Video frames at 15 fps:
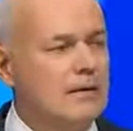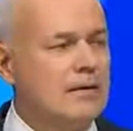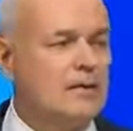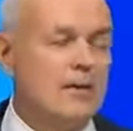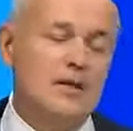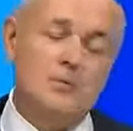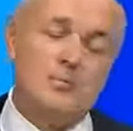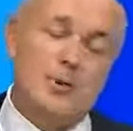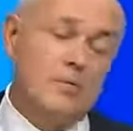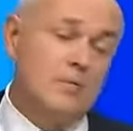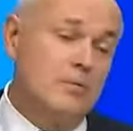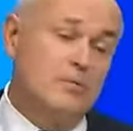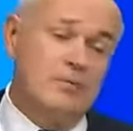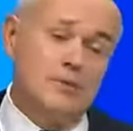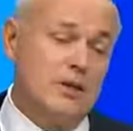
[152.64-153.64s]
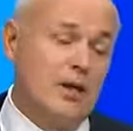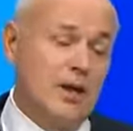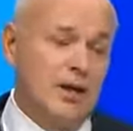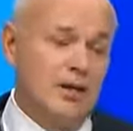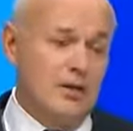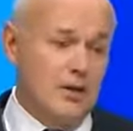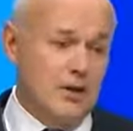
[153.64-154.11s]
Yet these problems
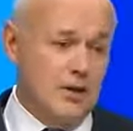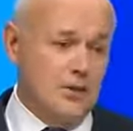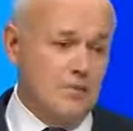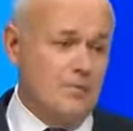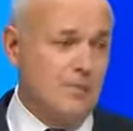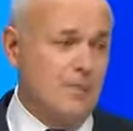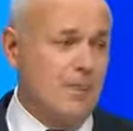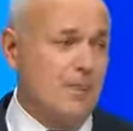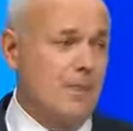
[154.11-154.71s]
aren't new.